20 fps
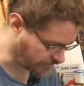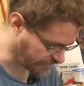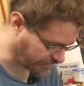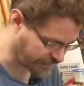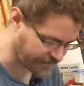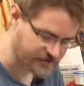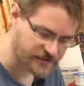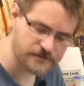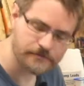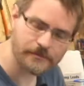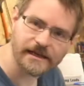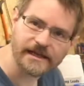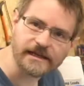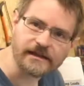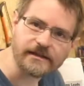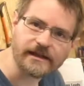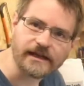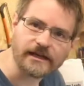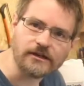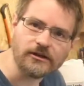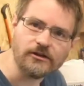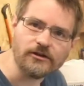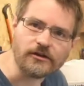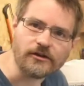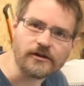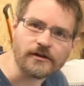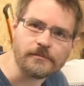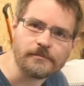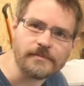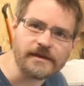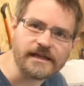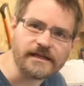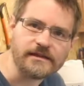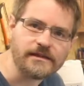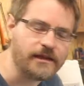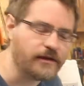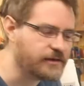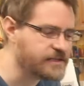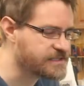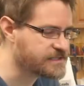and make that look a bit
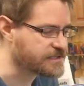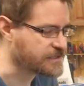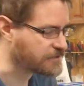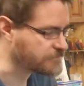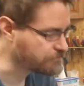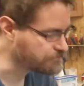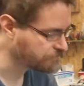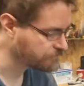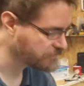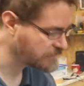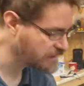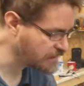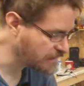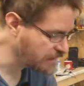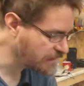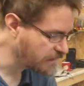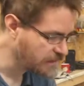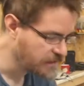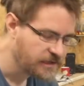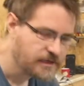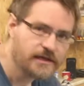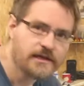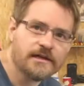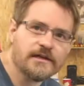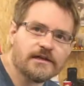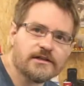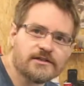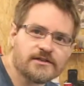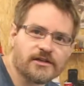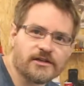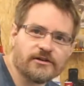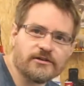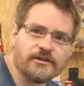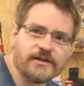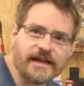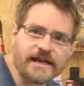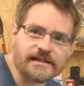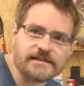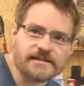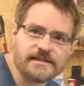nicer. So the
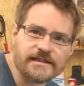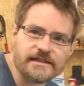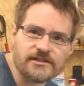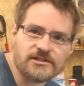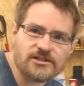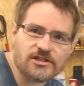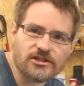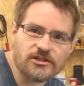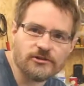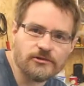next thing to